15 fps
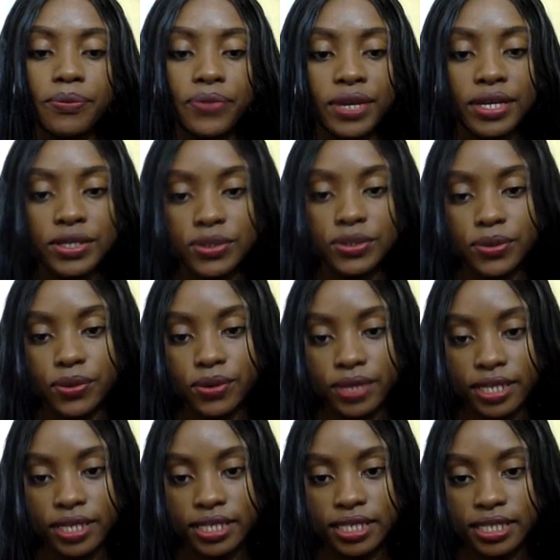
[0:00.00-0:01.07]
So this
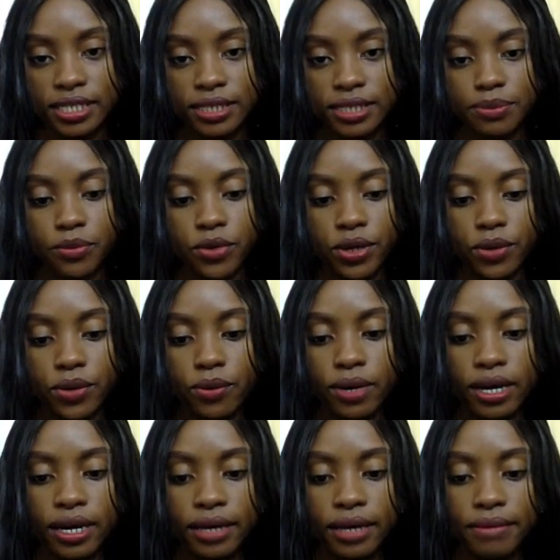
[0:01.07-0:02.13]
is
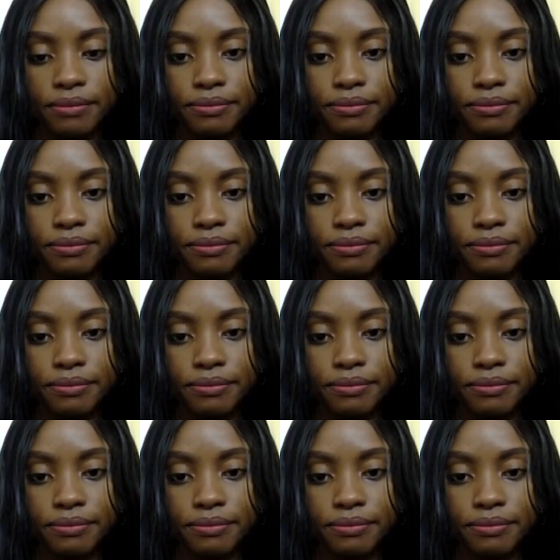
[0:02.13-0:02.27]
Muyiwa,